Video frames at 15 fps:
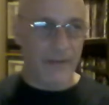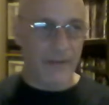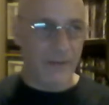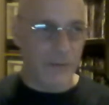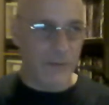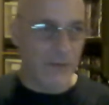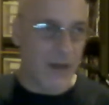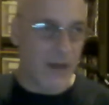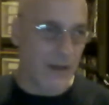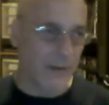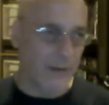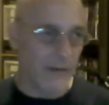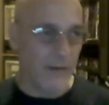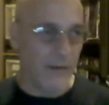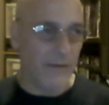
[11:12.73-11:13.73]
do a lot.
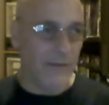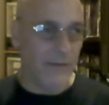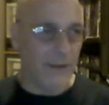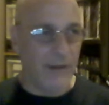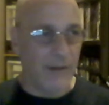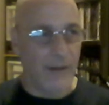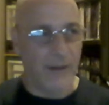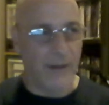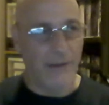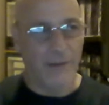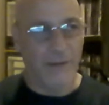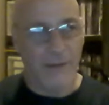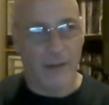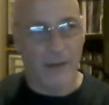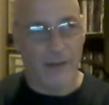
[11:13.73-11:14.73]

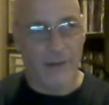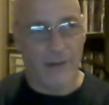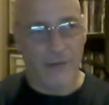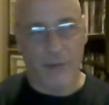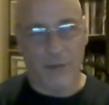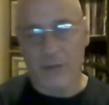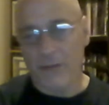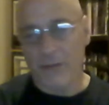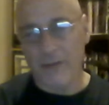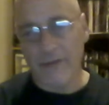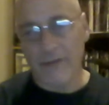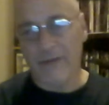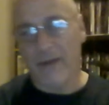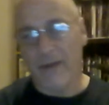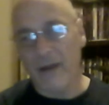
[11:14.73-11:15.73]
I draw all
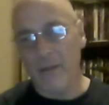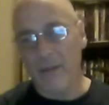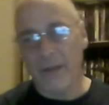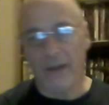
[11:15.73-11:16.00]
the time, I